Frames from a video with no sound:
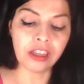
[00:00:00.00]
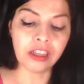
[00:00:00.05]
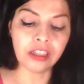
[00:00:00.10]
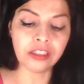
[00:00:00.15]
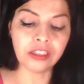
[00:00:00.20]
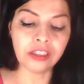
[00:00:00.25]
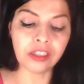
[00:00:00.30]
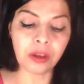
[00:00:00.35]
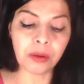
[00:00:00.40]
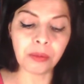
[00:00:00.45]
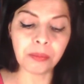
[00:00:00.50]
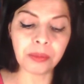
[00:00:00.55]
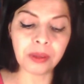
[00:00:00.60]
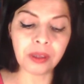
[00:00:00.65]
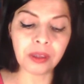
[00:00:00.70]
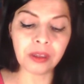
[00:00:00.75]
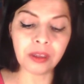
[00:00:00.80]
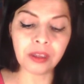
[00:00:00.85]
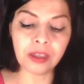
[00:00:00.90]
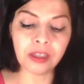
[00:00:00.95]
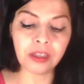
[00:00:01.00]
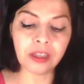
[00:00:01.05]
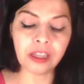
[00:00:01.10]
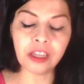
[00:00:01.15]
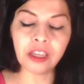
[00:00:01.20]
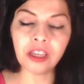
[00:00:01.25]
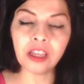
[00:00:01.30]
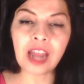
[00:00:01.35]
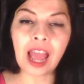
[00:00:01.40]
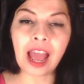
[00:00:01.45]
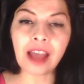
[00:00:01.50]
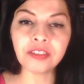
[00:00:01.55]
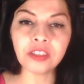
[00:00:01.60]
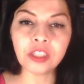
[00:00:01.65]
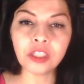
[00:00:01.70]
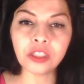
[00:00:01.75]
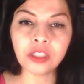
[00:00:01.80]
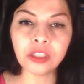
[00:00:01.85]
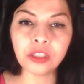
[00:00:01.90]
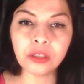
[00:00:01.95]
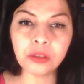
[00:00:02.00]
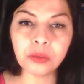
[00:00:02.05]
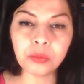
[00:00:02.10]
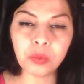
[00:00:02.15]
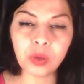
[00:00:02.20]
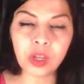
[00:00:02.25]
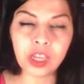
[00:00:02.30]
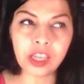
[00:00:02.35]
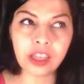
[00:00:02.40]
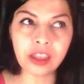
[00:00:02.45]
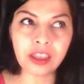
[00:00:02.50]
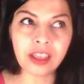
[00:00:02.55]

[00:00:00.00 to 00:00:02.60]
so it could have to do with